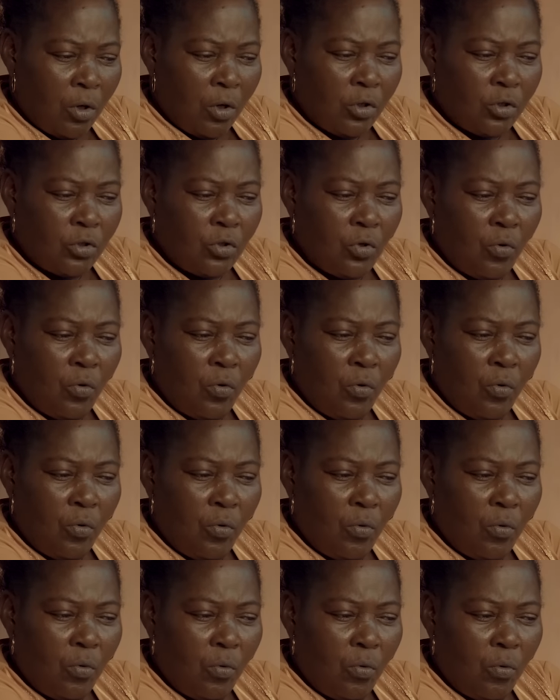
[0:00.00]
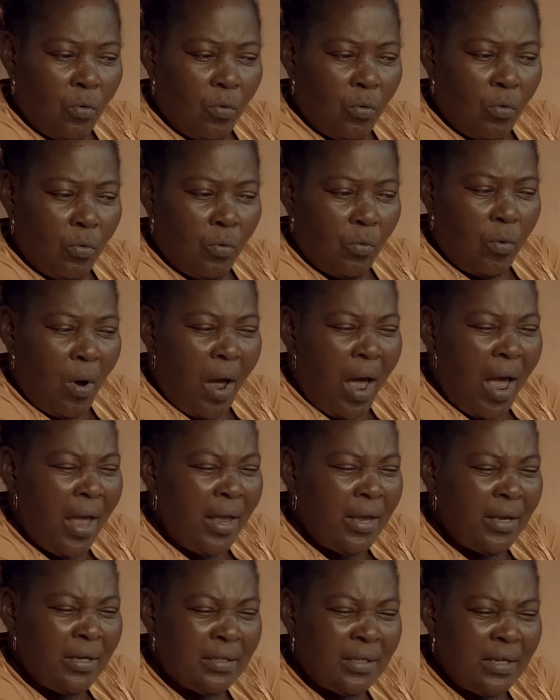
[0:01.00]
So, why
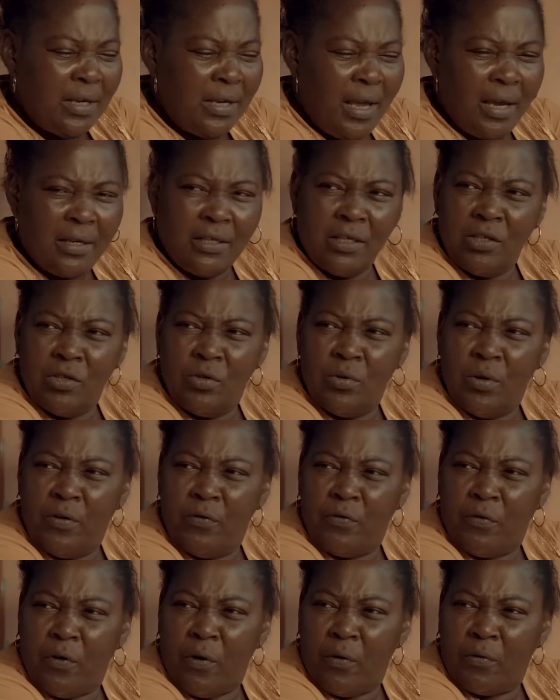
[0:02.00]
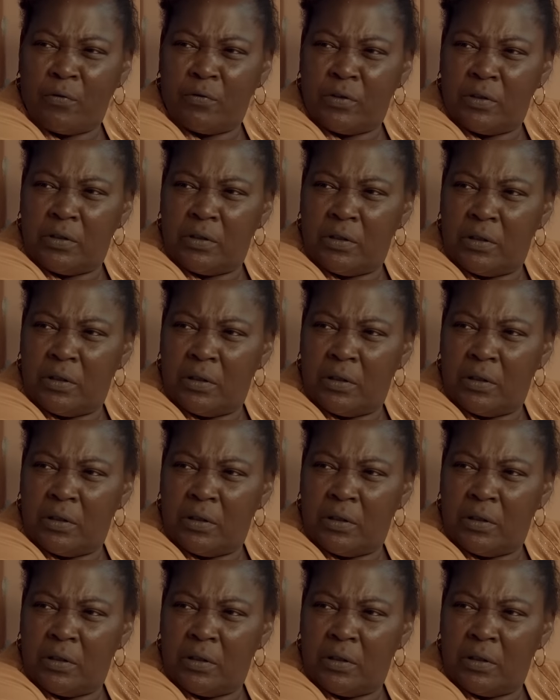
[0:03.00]
is he getting you involved?